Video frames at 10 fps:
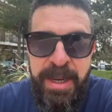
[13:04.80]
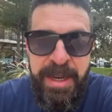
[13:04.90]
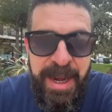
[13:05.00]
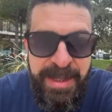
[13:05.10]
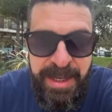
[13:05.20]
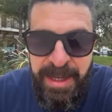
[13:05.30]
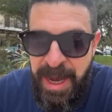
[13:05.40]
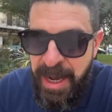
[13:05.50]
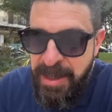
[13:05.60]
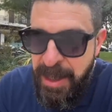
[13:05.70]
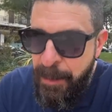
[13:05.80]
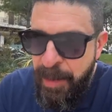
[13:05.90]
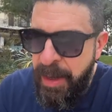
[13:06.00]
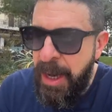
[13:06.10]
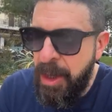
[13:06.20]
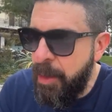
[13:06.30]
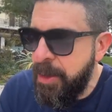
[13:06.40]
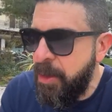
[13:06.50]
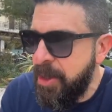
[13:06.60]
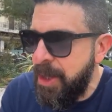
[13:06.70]
in 1990. They're not going
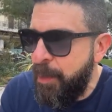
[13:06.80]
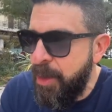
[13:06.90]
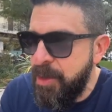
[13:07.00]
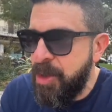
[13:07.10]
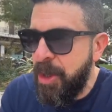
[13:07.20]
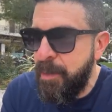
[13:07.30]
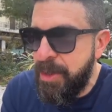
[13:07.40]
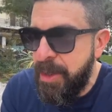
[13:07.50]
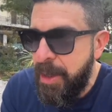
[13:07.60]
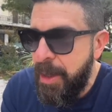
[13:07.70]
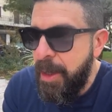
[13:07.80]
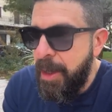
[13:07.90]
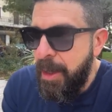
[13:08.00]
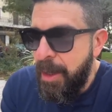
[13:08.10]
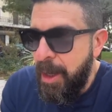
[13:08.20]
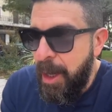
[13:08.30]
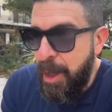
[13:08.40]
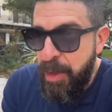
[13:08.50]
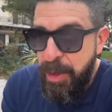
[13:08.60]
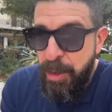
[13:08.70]
to accept those terms.
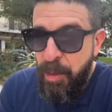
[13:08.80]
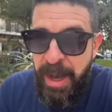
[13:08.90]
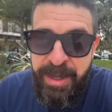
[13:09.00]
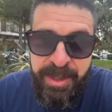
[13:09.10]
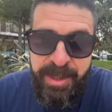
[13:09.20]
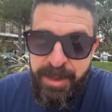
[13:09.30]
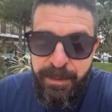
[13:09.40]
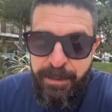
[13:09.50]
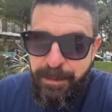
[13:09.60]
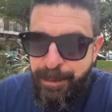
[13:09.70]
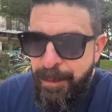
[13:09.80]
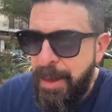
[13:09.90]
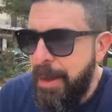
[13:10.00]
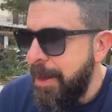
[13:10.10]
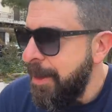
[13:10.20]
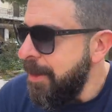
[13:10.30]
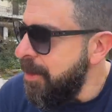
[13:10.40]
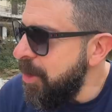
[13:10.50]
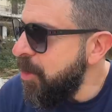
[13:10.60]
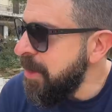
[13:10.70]
Uh, the U.S.,
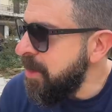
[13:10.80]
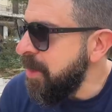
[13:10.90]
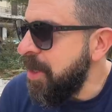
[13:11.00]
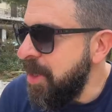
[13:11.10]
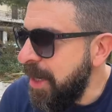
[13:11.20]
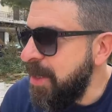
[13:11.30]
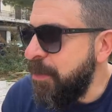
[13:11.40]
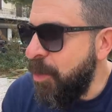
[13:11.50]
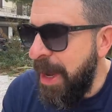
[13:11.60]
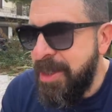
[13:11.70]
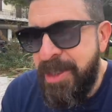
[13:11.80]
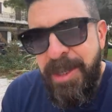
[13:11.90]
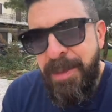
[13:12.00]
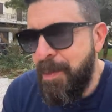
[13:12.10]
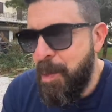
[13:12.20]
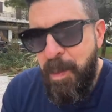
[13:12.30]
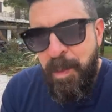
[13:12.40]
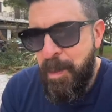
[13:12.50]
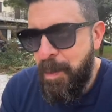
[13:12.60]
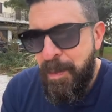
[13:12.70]
the U.S. and the collective West,
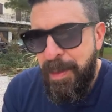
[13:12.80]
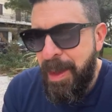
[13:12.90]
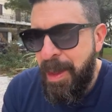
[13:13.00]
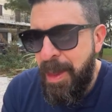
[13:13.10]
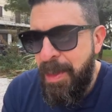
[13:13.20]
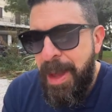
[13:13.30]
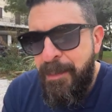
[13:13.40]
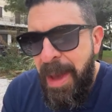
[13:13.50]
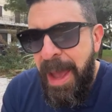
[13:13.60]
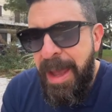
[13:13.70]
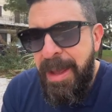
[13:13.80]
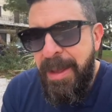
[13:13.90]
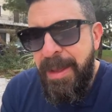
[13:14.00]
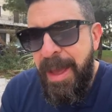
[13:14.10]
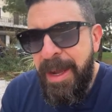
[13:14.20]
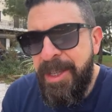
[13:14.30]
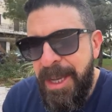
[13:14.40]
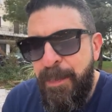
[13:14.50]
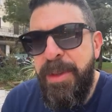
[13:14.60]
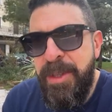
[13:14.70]
they may
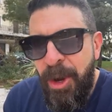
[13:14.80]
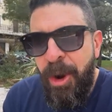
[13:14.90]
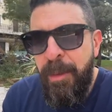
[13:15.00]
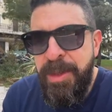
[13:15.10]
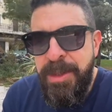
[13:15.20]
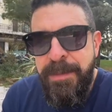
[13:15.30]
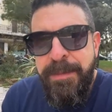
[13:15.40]
accept the terms,